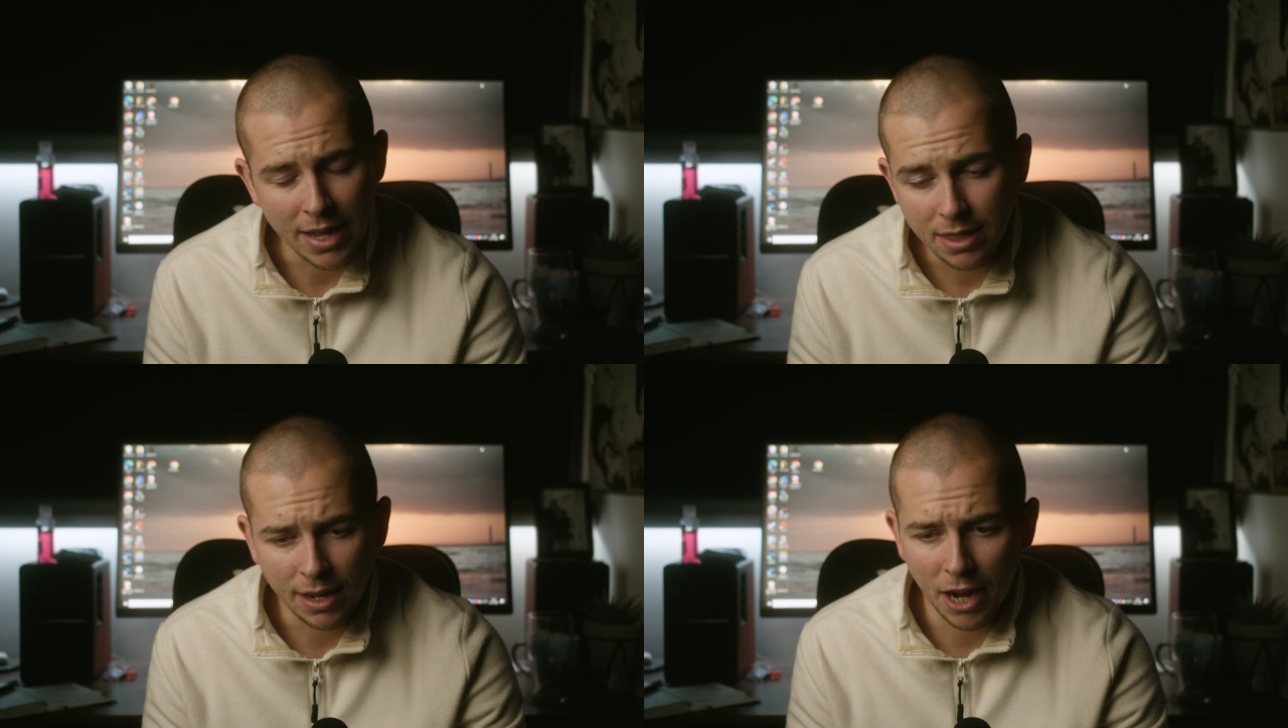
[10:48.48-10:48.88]

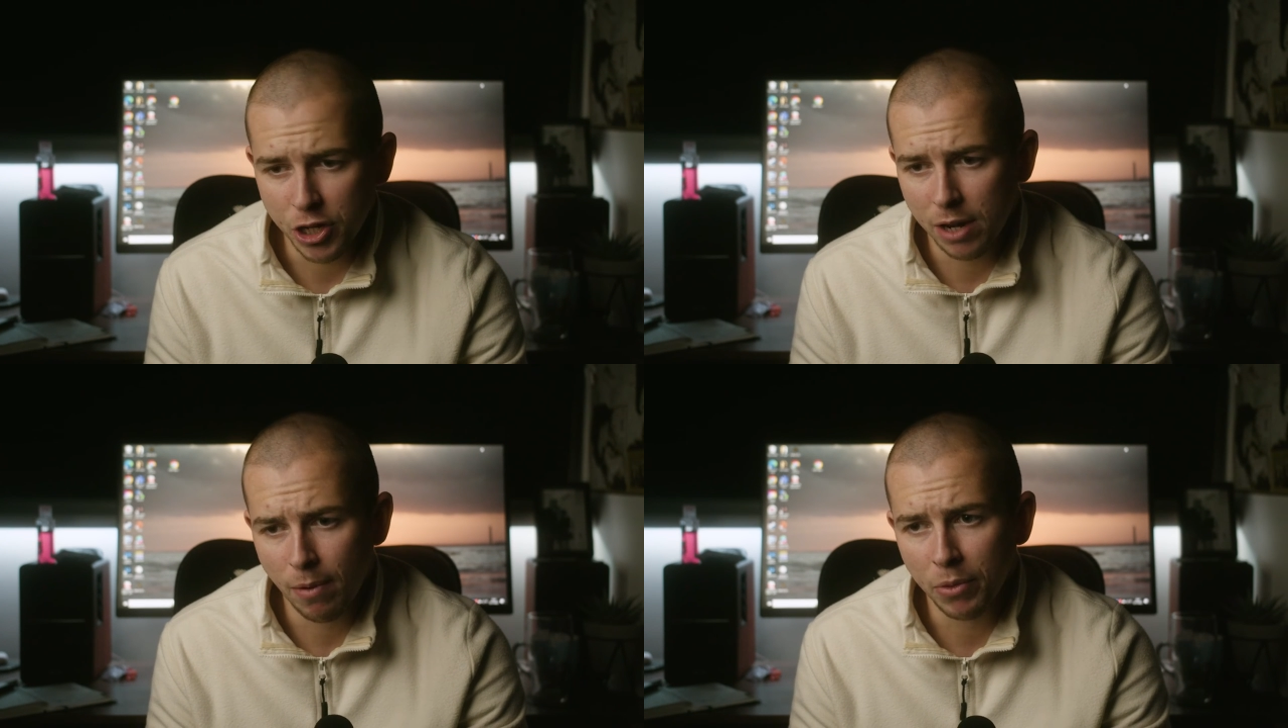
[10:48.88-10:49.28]
Ethan
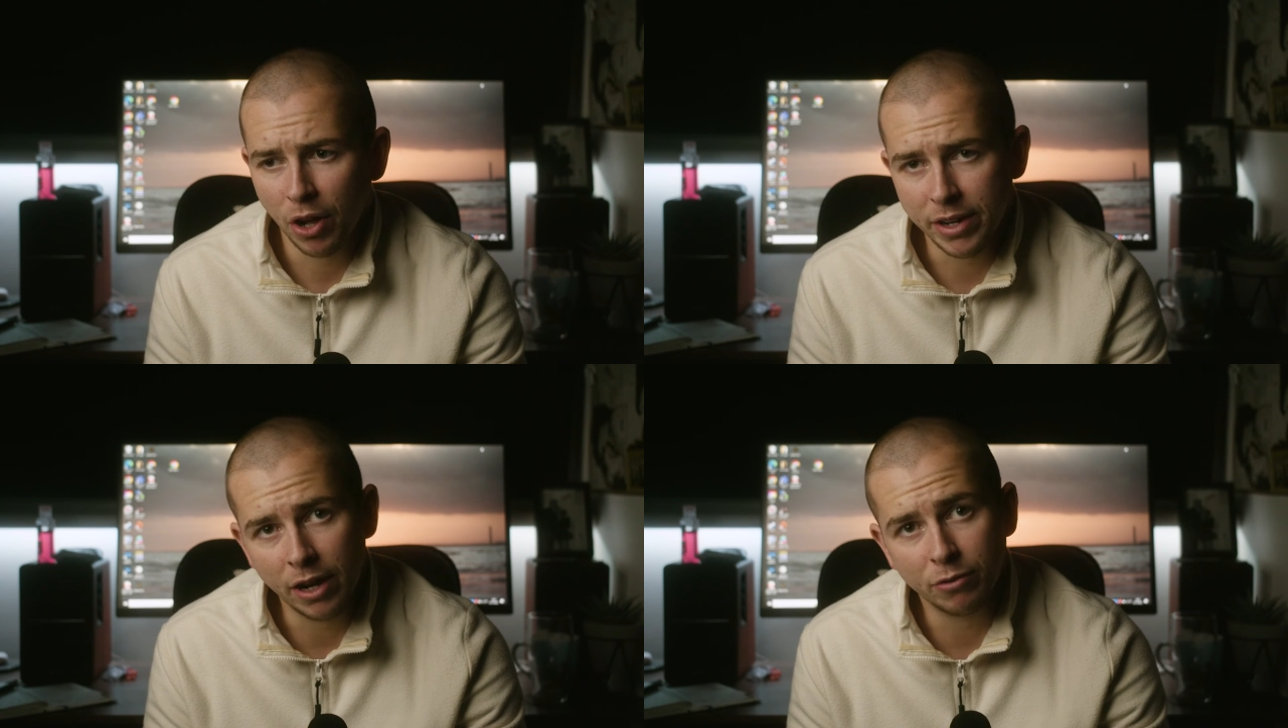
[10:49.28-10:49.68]
actually came up with the
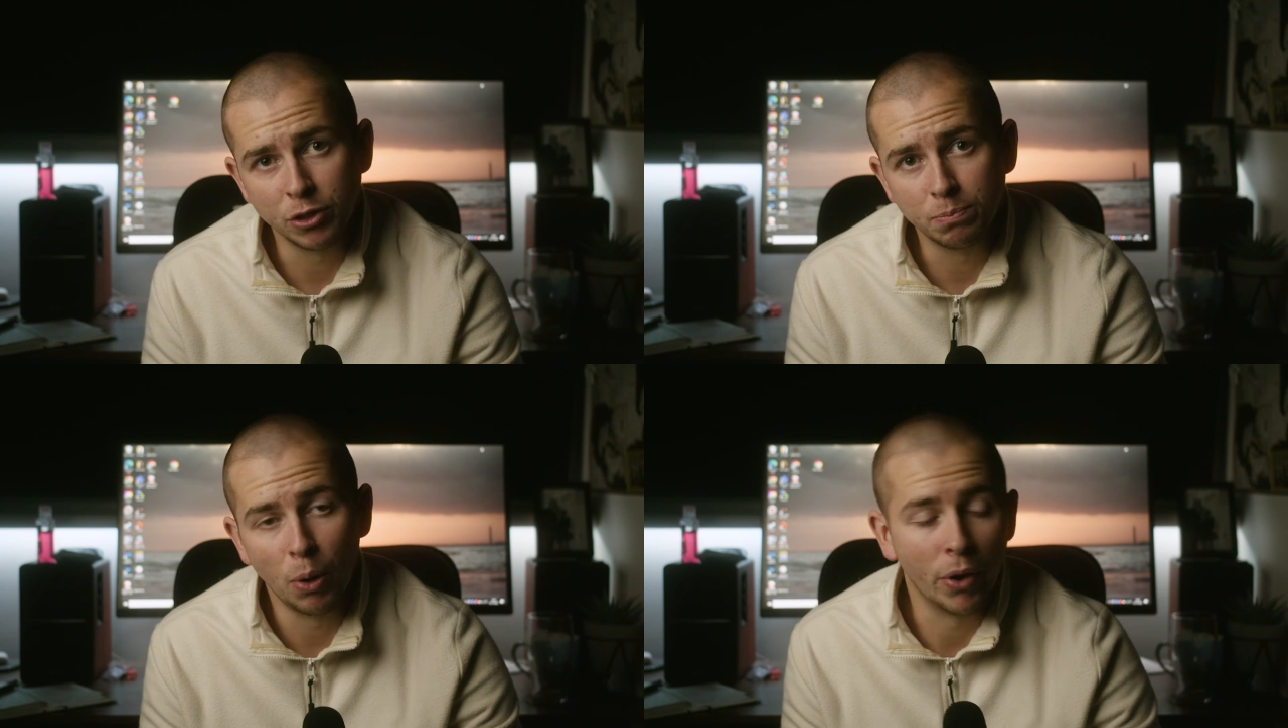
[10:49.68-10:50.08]
idea of
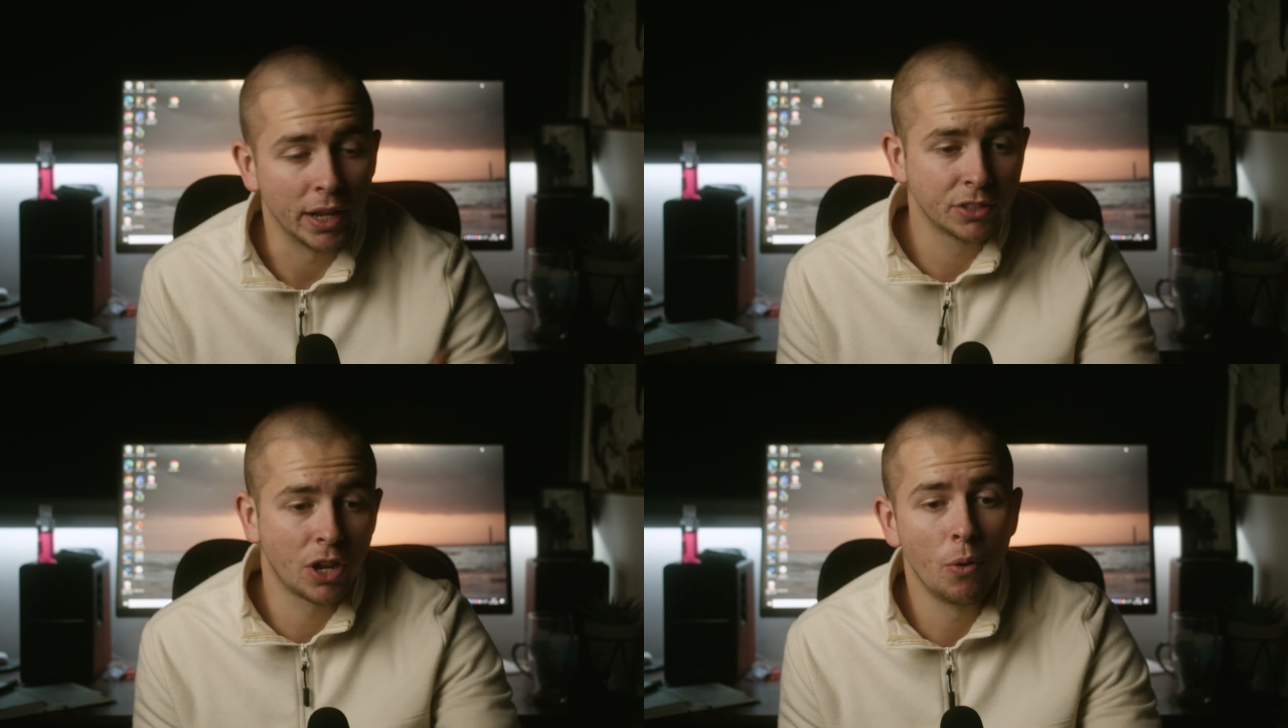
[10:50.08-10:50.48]
just
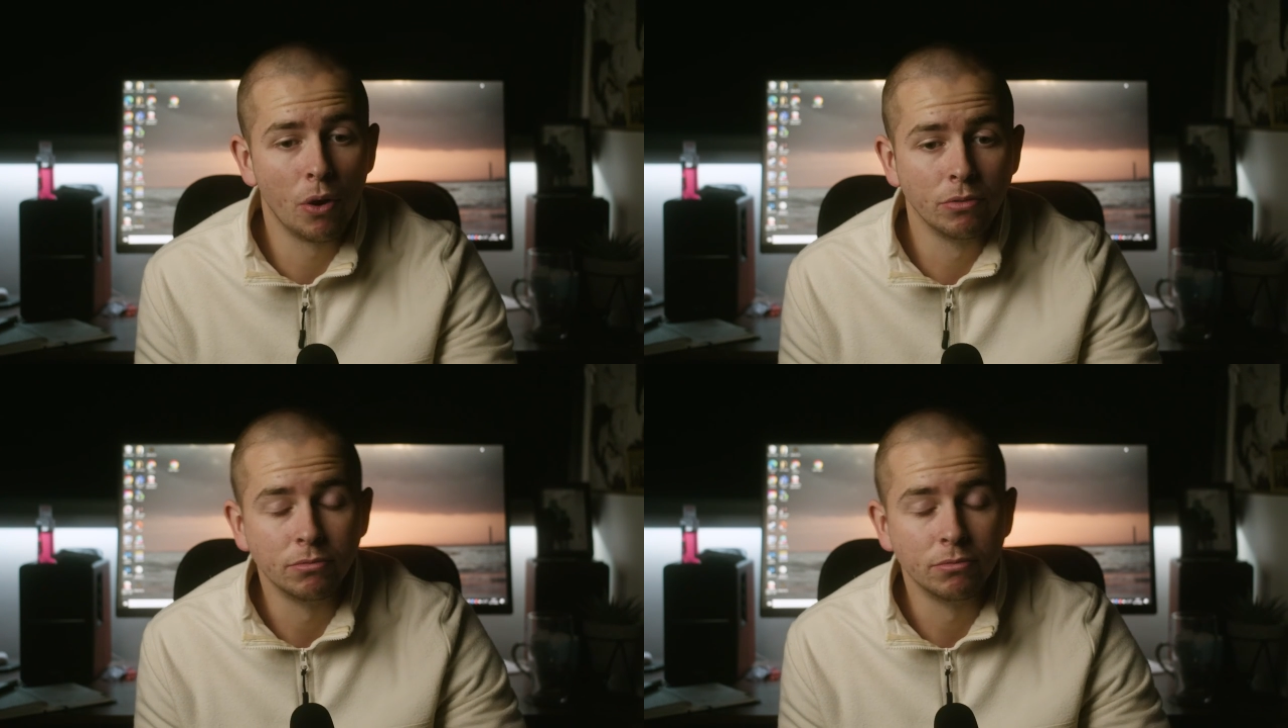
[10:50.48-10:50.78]
putting his coat on,